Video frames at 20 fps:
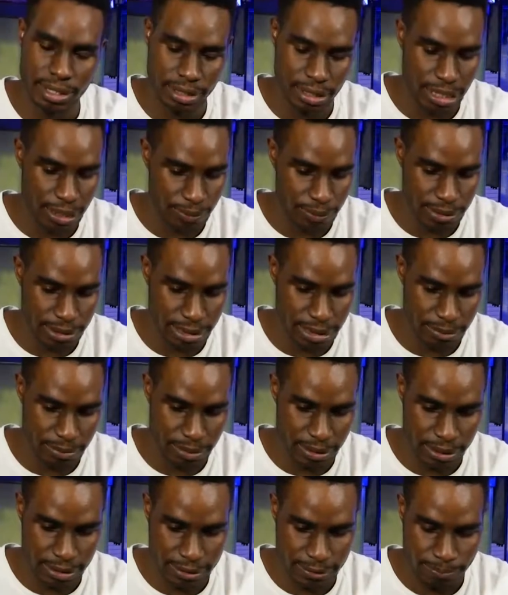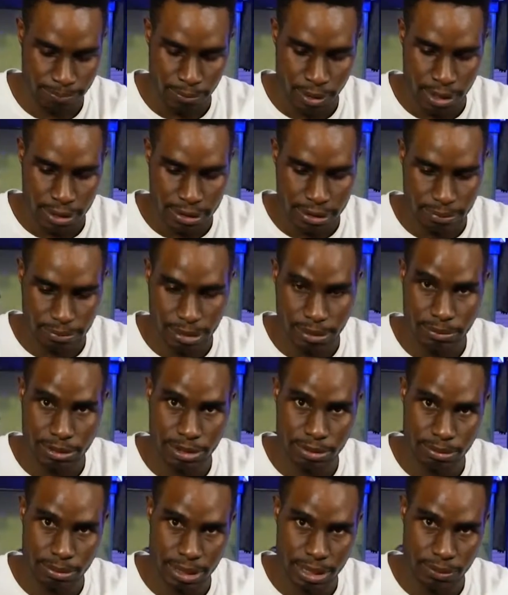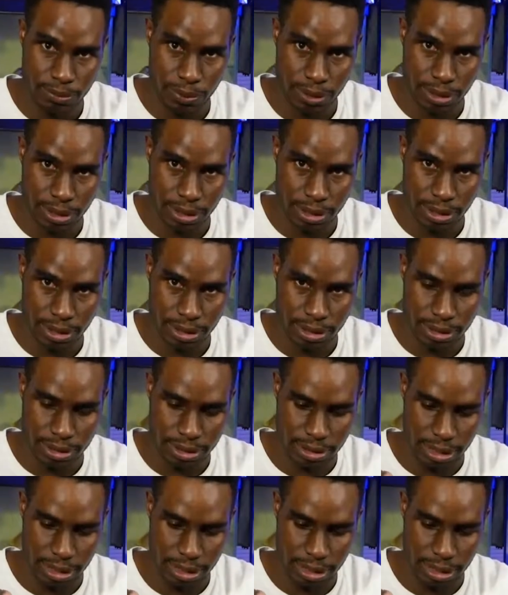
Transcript: aquascape is sometimes you may want to